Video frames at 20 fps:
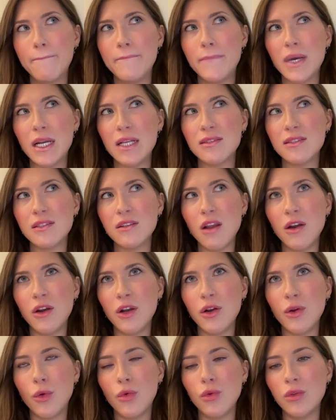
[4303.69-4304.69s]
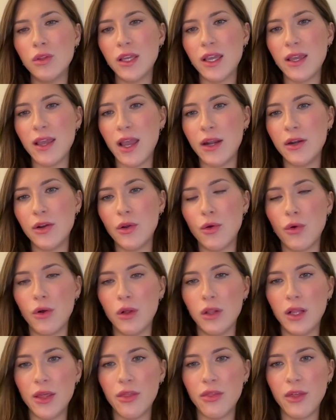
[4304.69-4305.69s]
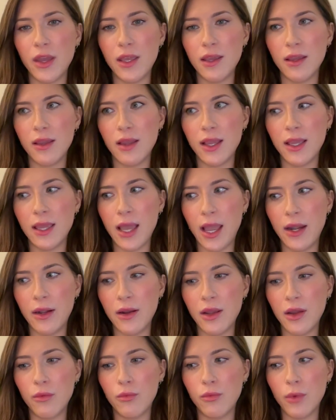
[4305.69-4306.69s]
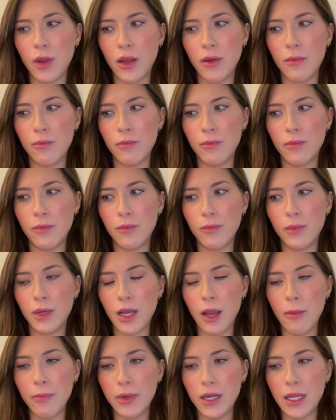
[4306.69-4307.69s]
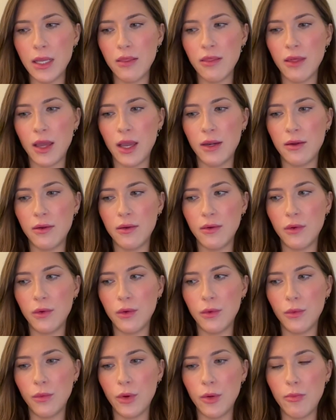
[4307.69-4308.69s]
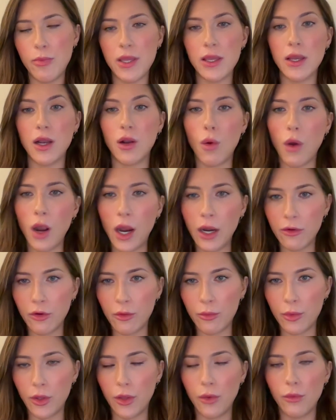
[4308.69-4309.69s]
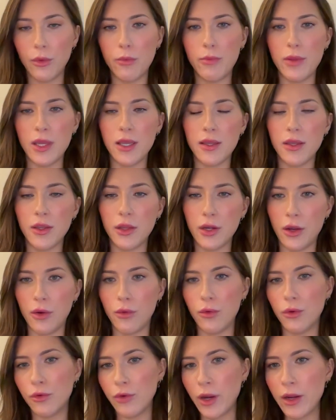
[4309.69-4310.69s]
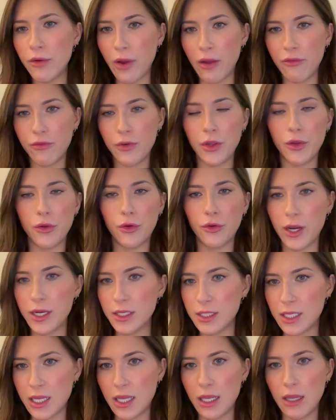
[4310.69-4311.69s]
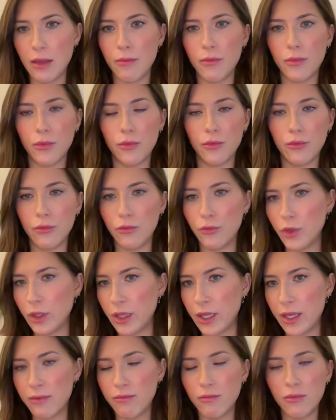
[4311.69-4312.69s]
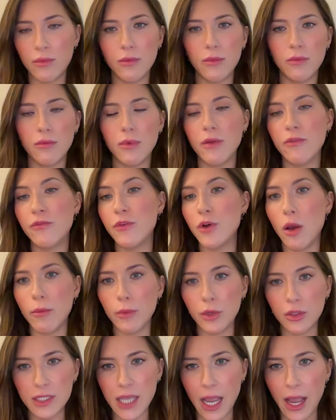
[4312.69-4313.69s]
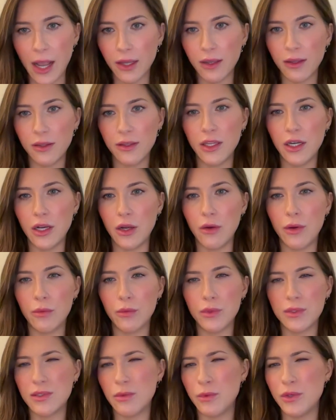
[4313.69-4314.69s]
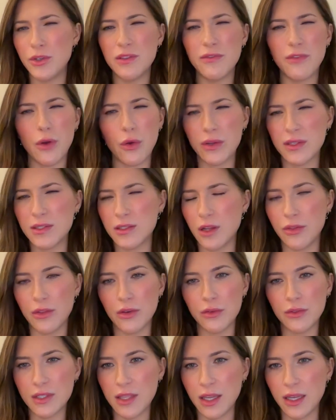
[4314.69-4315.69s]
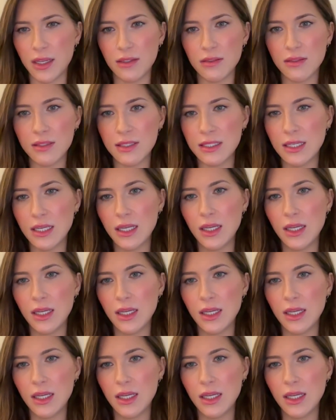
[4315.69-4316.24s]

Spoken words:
But it's not our only end goal. I think, again, a company that would be acquirable would be, great revenue, great team, really phenomenal tech, and so we're just focused on those things.